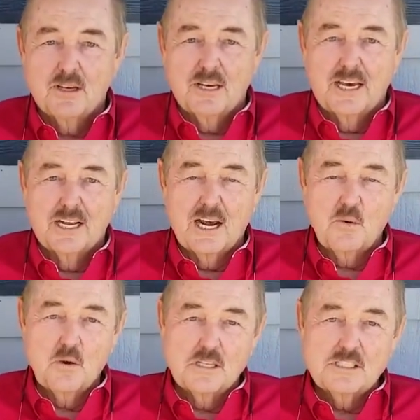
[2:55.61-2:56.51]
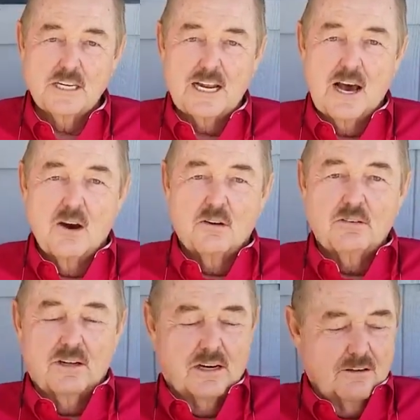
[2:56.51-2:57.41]
and I rinsed it out
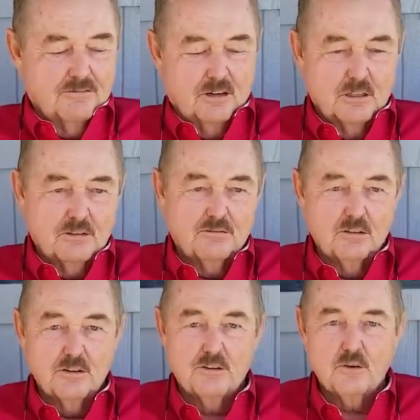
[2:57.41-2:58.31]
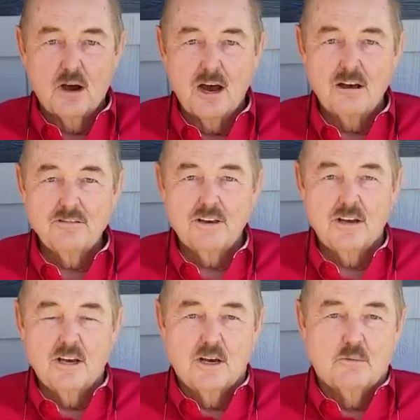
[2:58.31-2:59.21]
and I filled it full of Thrive,
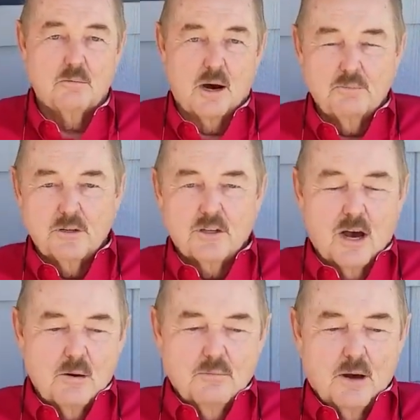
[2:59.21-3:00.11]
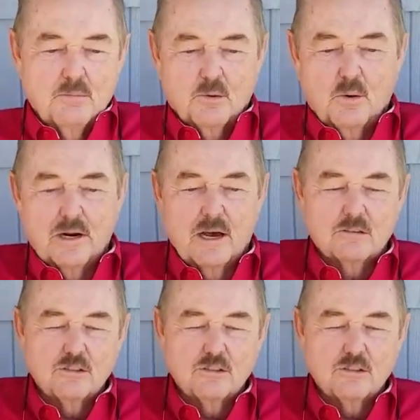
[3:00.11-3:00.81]
popped the top up, and went out and